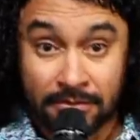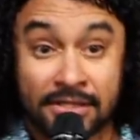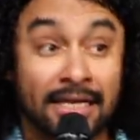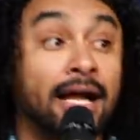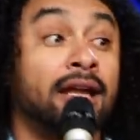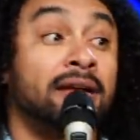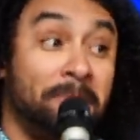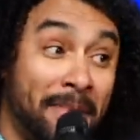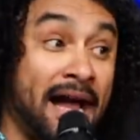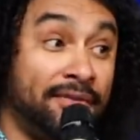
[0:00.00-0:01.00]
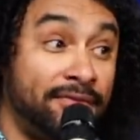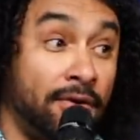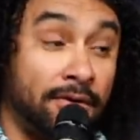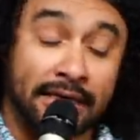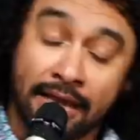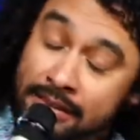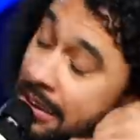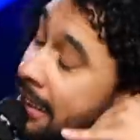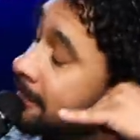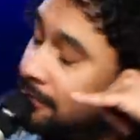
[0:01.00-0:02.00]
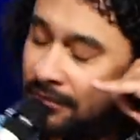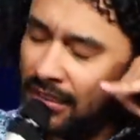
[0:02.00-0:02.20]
So then I got on my phone and I was like,